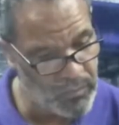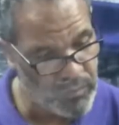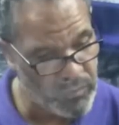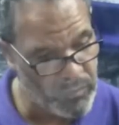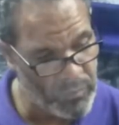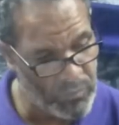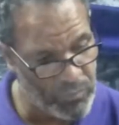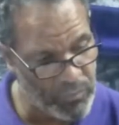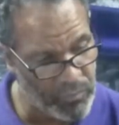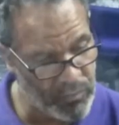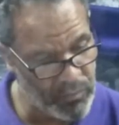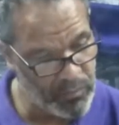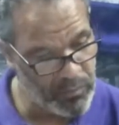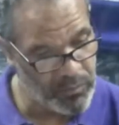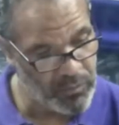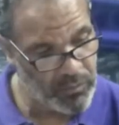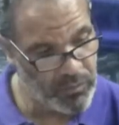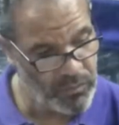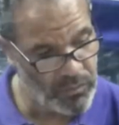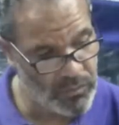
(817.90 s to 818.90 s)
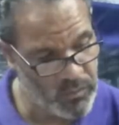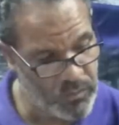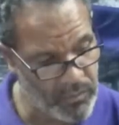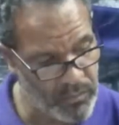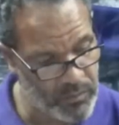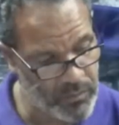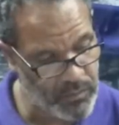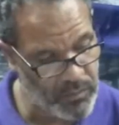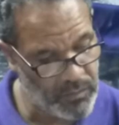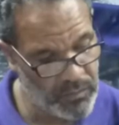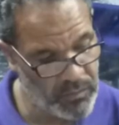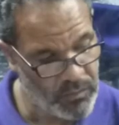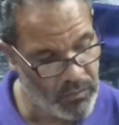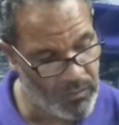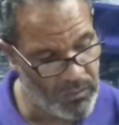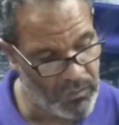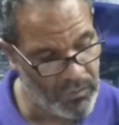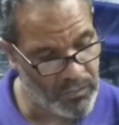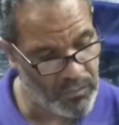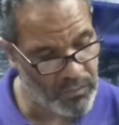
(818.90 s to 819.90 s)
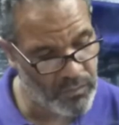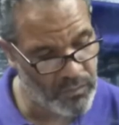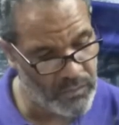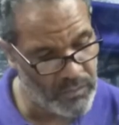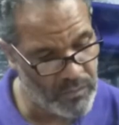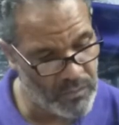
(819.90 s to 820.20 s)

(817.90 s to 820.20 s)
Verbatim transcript: from the school because that